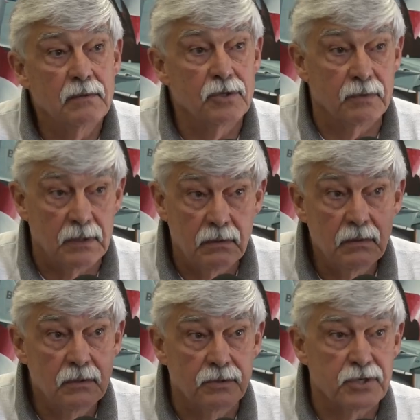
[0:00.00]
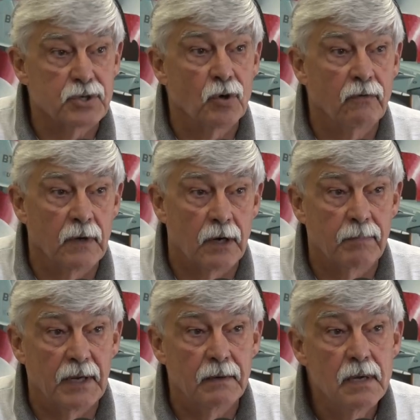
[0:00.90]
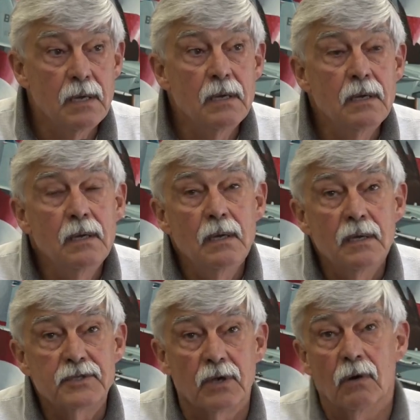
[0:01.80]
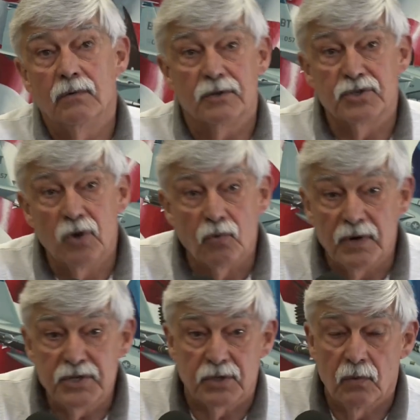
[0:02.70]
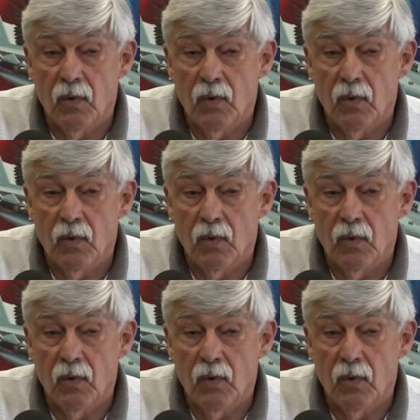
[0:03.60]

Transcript: to a STOVL airplane. So there's no reason